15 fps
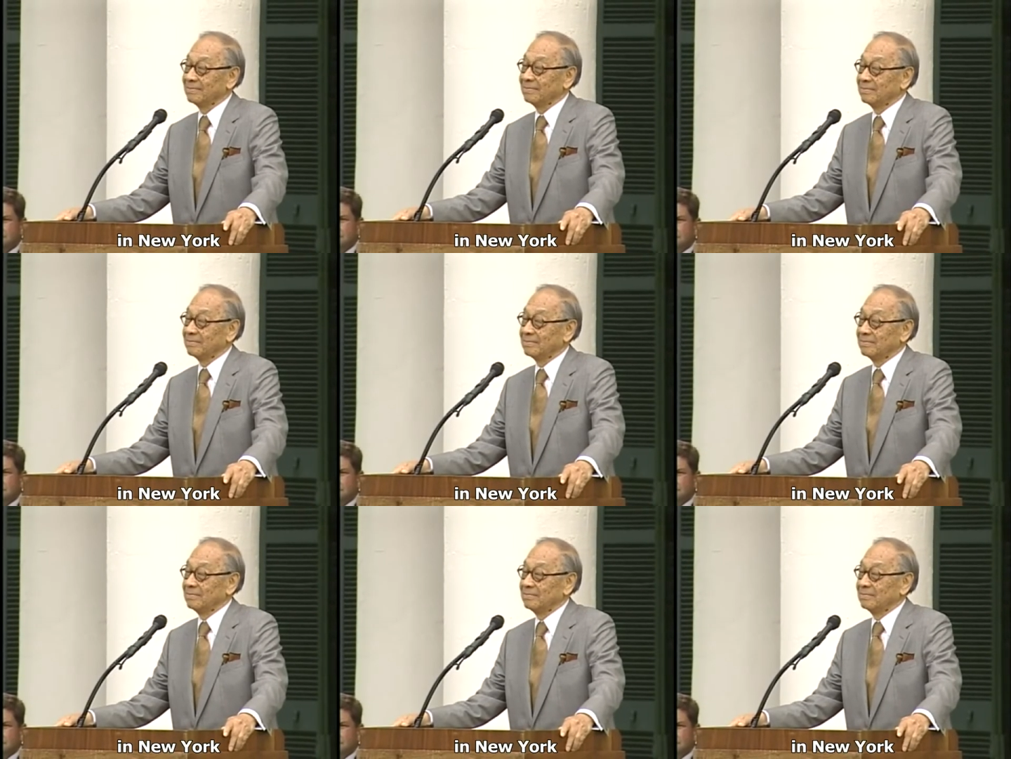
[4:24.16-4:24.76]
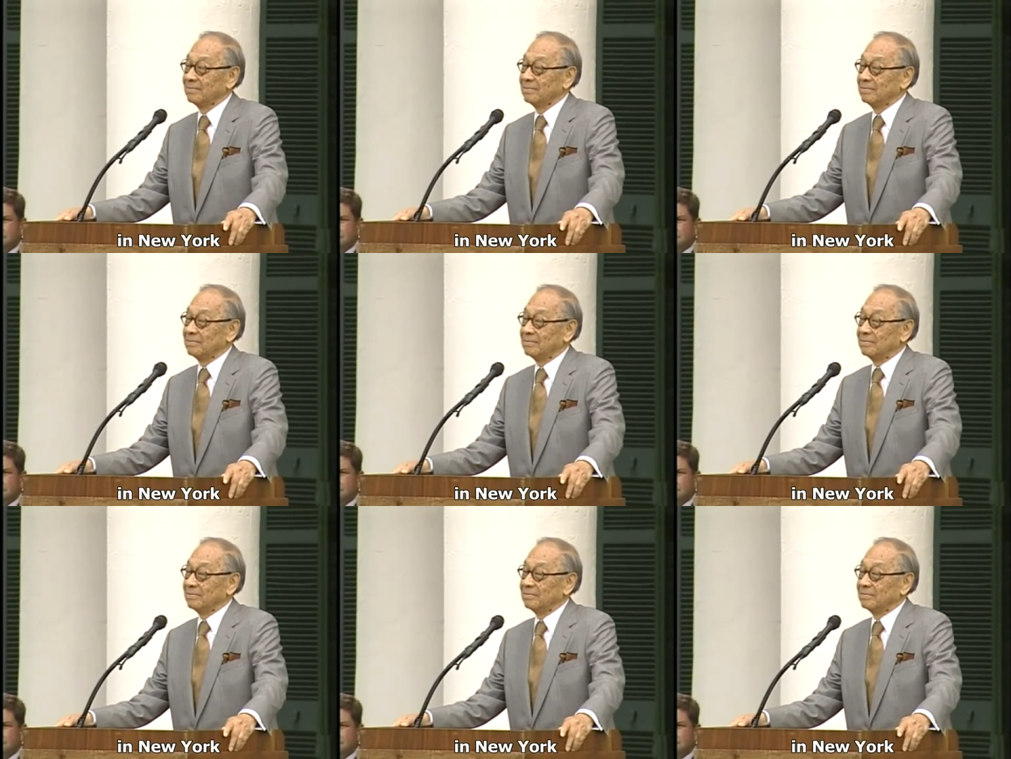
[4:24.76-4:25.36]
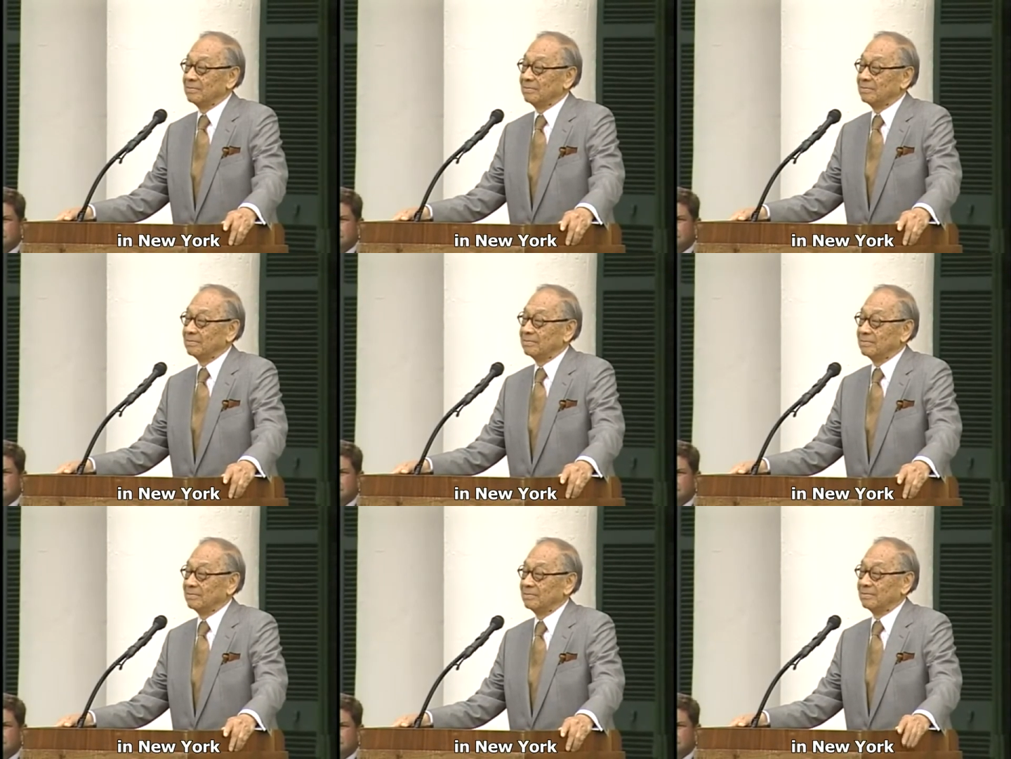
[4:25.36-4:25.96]

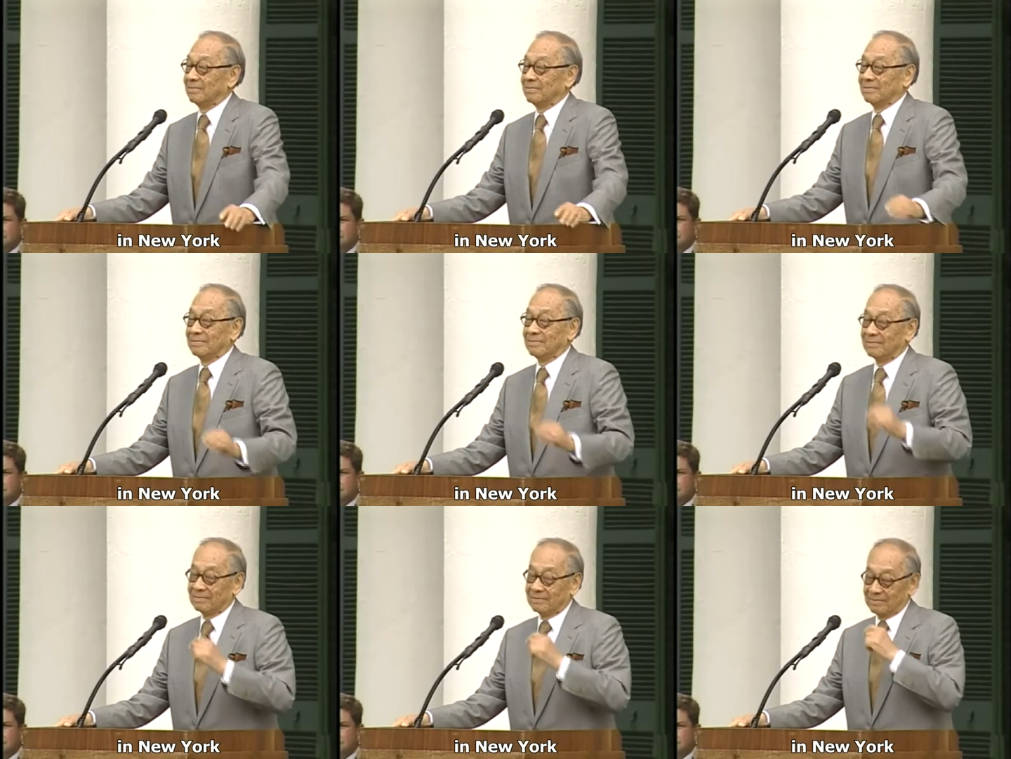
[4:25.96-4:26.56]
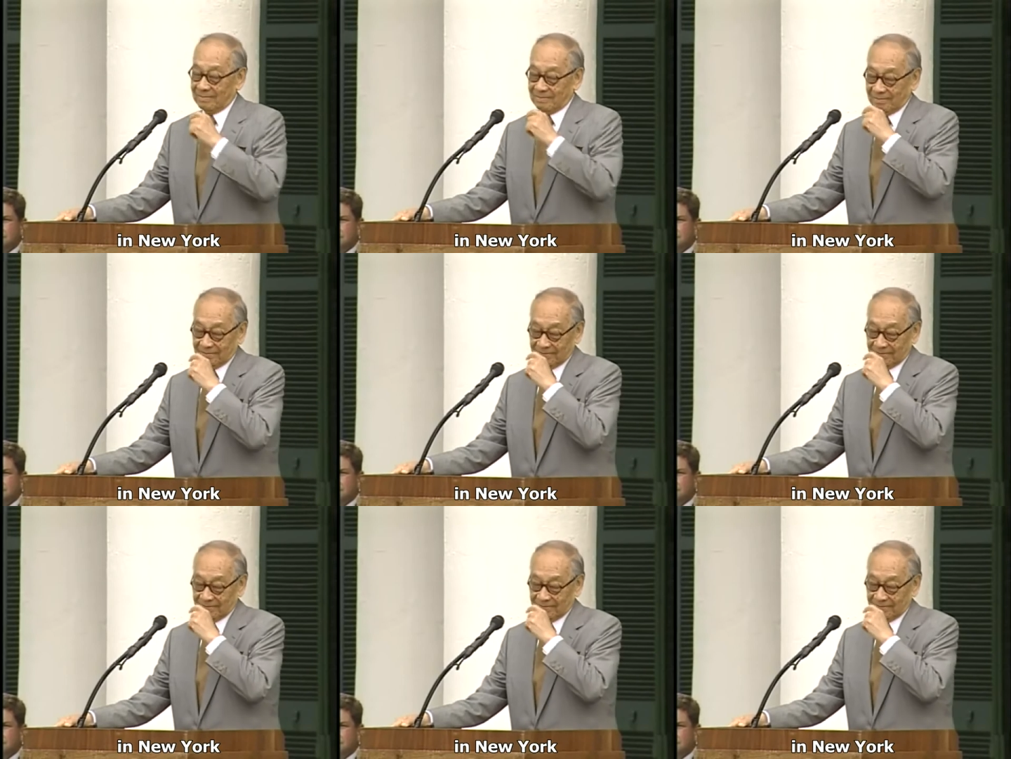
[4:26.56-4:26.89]
No one is speaking in this clip.